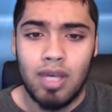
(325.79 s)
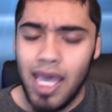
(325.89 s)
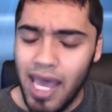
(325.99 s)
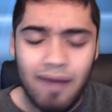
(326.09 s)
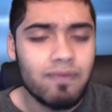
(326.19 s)

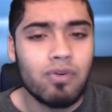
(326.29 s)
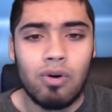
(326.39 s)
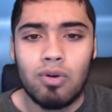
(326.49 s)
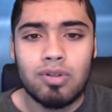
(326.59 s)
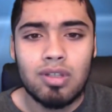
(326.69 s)
Have
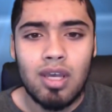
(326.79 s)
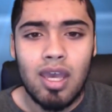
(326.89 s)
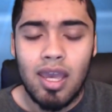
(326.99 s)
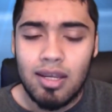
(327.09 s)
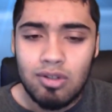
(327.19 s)
goals
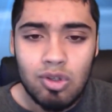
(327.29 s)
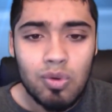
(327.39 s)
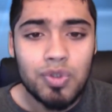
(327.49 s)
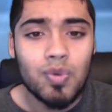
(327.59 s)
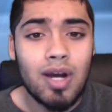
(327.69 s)
and do
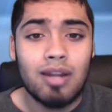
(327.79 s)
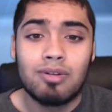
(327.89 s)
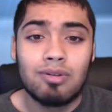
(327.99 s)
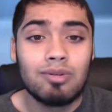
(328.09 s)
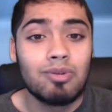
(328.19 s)
what you gotta
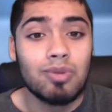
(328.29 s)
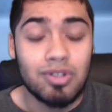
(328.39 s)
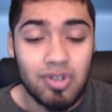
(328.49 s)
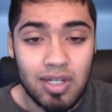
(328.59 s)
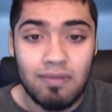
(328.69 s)
do to
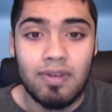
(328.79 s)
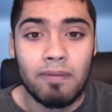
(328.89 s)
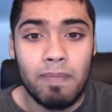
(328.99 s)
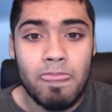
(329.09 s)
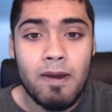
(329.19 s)
achieve them.